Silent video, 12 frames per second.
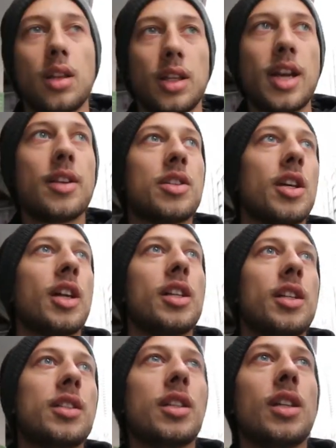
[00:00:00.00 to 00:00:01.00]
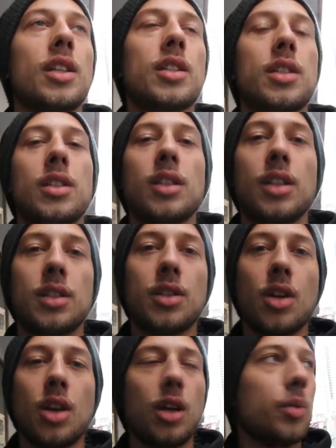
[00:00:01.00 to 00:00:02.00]
The downside is it's
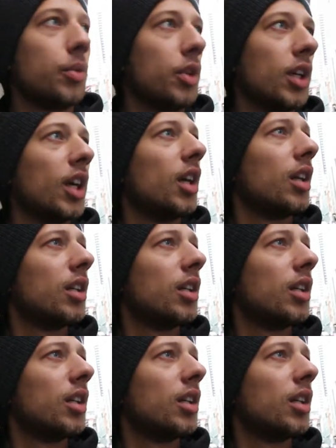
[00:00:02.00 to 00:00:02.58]
it's not open yet.